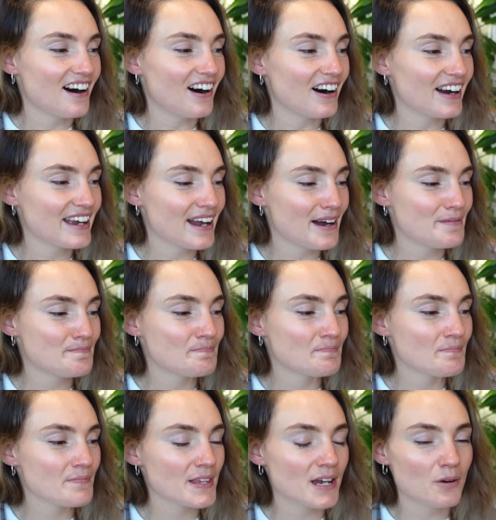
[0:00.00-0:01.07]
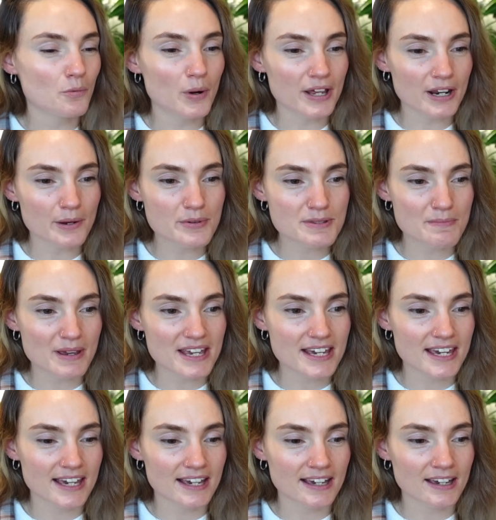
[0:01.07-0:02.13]
When I was
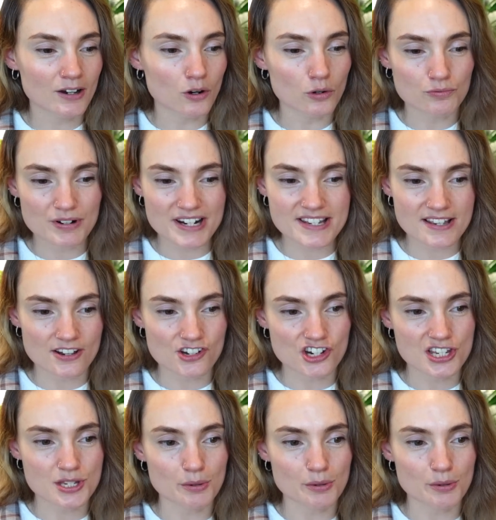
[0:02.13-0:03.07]
making or researching,